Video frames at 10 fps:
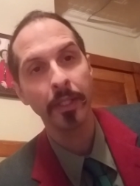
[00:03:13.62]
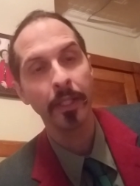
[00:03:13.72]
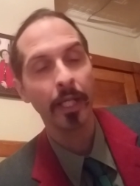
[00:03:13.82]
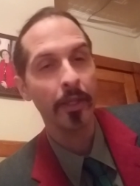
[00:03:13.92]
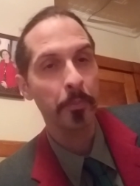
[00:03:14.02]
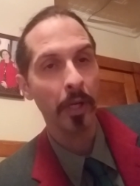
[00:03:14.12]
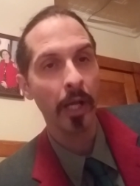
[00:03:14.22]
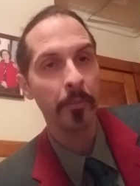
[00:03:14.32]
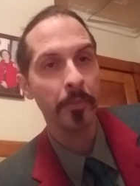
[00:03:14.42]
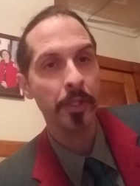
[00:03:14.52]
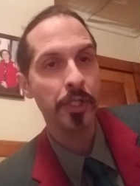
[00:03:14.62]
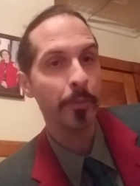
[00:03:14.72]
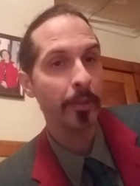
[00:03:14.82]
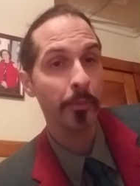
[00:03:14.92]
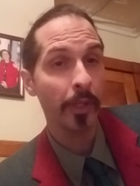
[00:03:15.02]
And the problem is you've
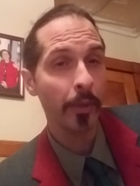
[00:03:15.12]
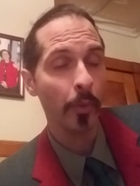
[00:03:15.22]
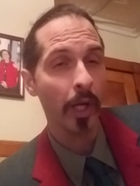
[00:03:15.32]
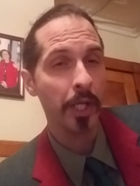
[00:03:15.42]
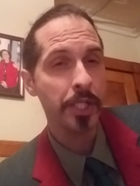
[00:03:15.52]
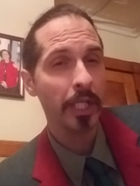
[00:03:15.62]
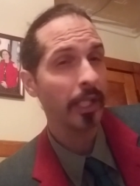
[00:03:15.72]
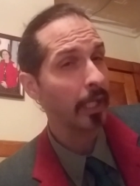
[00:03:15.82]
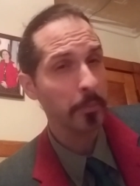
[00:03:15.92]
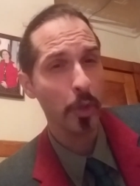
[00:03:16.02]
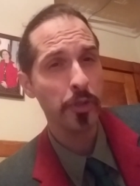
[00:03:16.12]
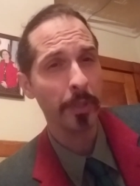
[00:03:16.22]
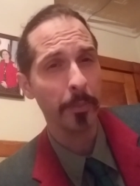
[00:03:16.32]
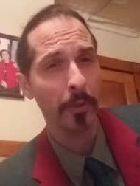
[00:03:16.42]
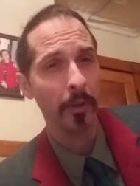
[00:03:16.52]
been brainwashed, like most
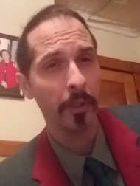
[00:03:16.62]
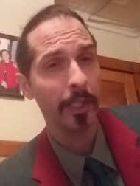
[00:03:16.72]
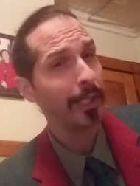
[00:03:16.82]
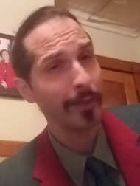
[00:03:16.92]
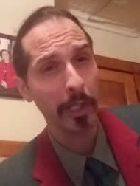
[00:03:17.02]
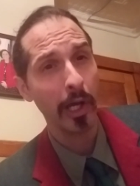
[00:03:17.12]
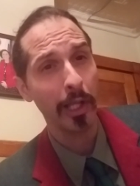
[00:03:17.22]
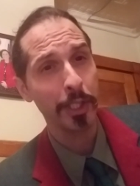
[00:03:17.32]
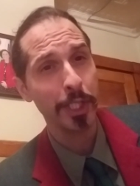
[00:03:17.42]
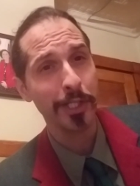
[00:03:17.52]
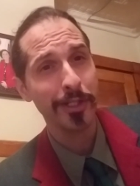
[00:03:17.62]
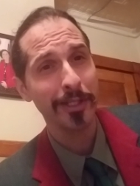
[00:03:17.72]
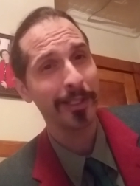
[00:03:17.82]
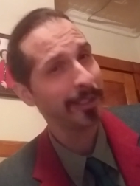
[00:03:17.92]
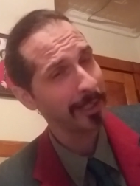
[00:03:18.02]
people and the colleges.
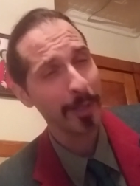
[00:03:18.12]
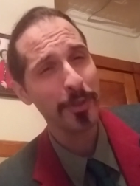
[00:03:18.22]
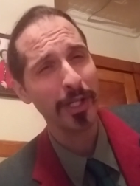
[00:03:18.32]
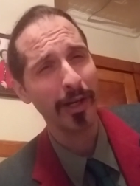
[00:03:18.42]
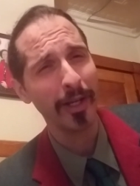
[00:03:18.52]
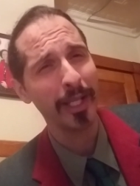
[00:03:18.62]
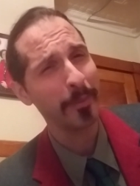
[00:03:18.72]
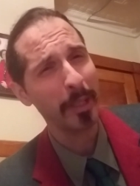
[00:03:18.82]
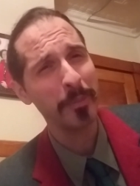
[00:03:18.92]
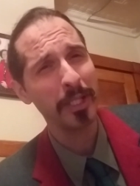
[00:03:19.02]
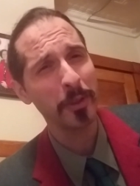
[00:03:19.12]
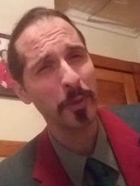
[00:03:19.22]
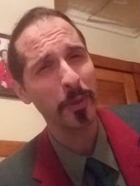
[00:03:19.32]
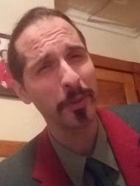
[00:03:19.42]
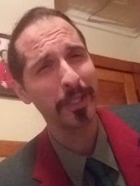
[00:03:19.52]
I'm sorry, am I being
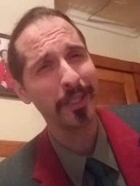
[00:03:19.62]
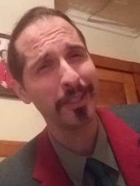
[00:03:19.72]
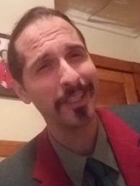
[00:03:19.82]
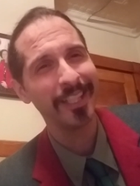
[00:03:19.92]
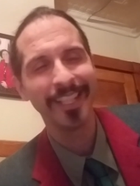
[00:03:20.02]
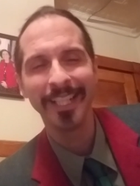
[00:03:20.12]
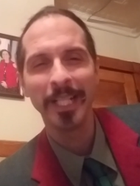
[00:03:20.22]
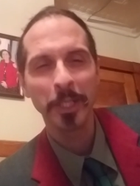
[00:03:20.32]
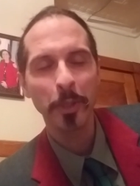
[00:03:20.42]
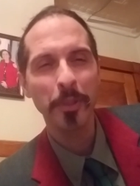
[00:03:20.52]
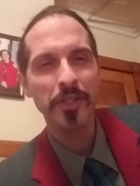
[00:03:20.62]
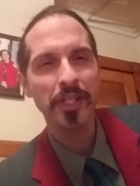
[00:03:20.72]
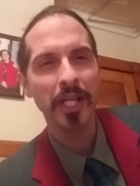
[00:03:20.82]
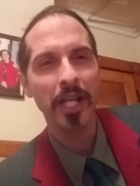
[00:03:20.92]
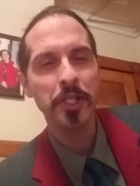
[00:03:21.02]
cruel here? No, but it's the
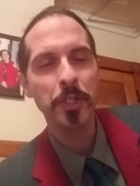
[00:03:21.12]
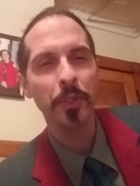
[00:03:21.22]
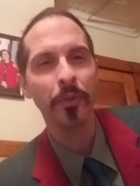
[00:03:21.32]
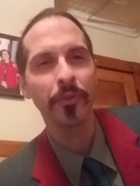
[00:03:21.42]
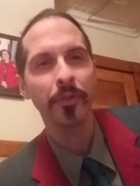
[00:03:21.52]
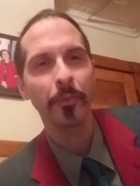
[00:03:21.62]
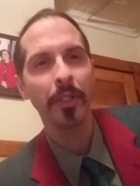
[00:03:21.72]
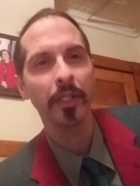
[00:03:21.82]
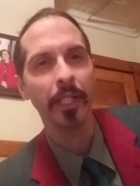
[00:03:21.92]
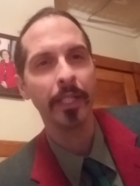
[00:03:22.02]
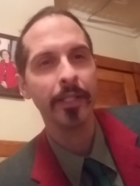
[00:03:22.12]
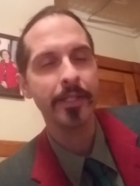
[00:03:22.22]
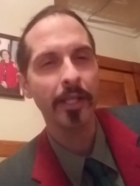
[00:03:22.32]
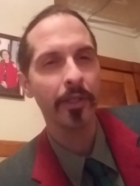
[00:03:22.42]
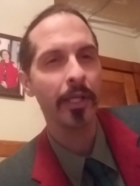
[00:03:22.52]
God's truth, really. They
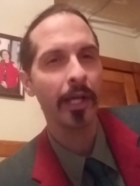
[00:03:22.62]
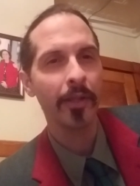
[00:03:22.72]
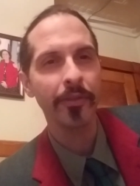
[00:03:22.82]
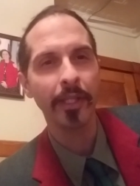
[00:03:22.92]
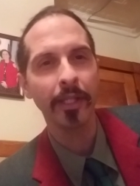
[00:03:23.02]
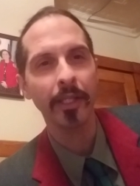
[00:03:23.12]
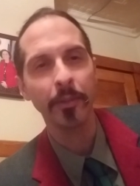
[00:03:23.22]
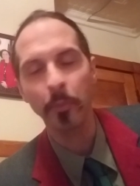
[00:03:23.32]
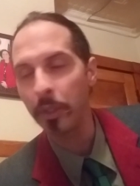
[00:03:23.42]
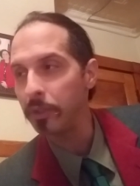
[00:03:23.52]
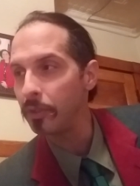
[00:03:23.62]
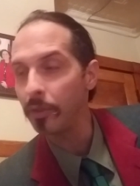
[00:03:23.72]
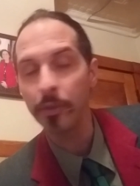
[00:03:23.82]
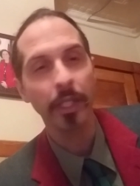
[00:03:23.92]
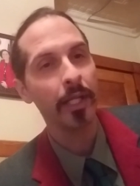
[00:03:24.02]
tell you how to think and what you
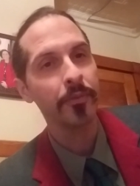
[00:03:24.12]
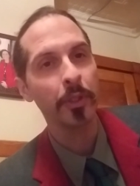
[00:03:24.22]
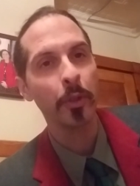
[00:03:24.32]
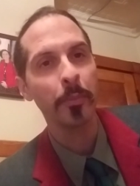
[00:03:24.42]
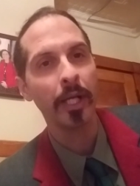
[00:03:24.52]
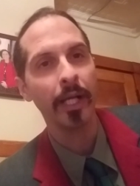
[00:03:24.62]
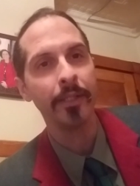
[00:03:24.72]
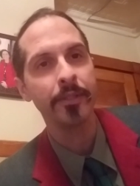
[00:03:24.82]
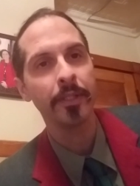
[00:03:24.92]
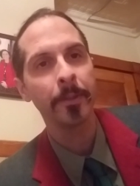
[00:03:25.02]
do. You gotta have your own mind.